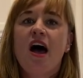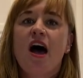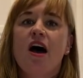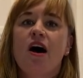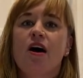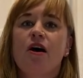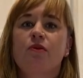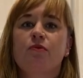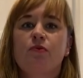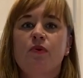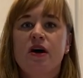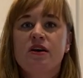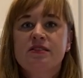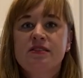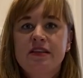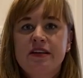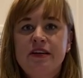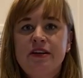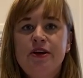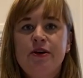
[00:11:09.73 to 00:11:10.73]
Uh,
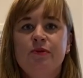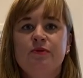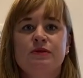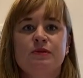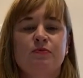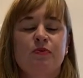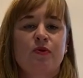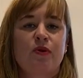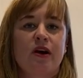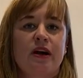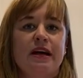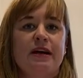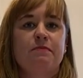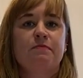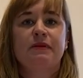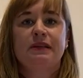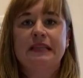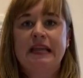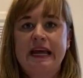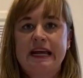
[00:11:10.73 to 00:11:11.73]
Rosalynn, who was born
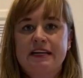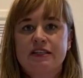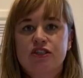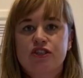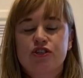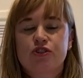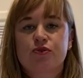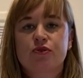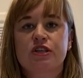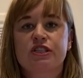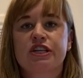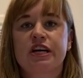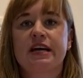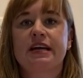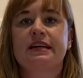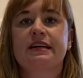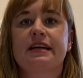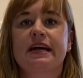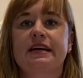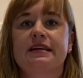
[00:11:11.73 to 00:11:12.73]
in Plains,
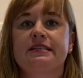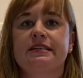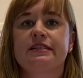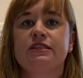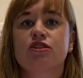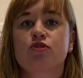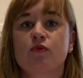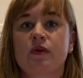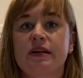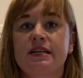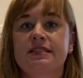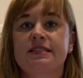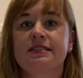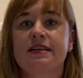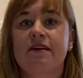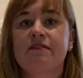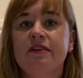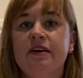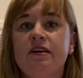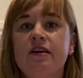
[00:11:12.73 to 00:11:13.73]
Georgia in
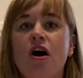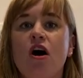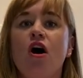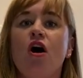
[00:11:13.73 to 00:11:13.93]
1927,